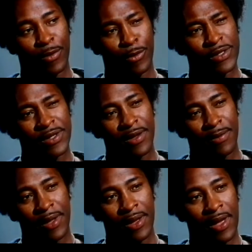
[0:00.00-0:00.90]
risking
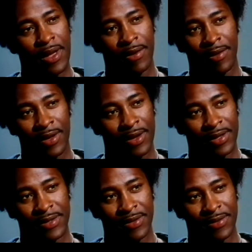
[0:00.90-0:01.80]
being angry, I
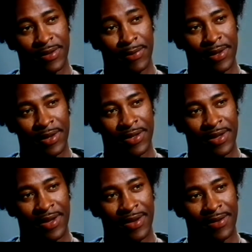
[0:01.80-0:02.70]
guess, or something like
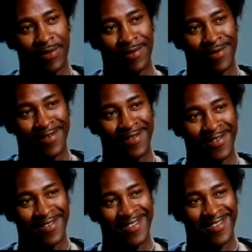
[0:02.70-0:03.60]
that,
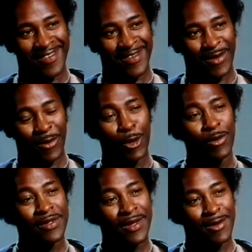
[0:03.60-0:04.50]

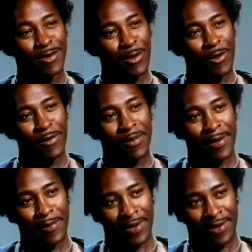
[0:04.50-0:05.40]
losing control, maybe.